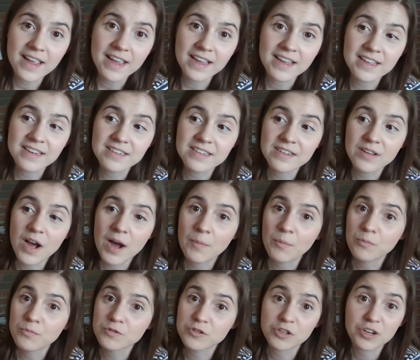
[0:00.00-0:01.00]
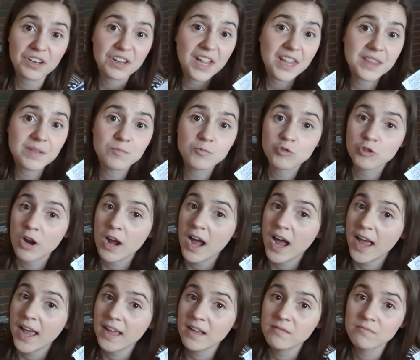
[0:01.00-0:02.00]
And I'm just going to let them
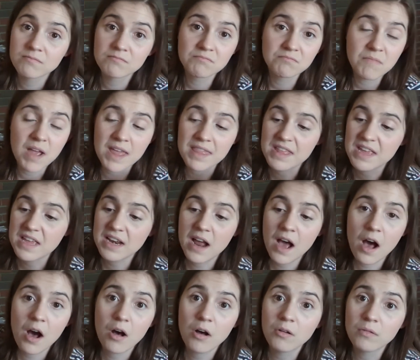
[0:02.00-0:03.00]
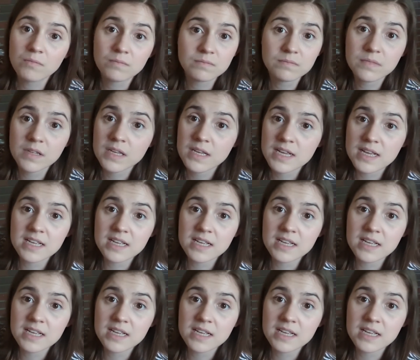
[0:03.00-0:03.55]
dry. And then I'll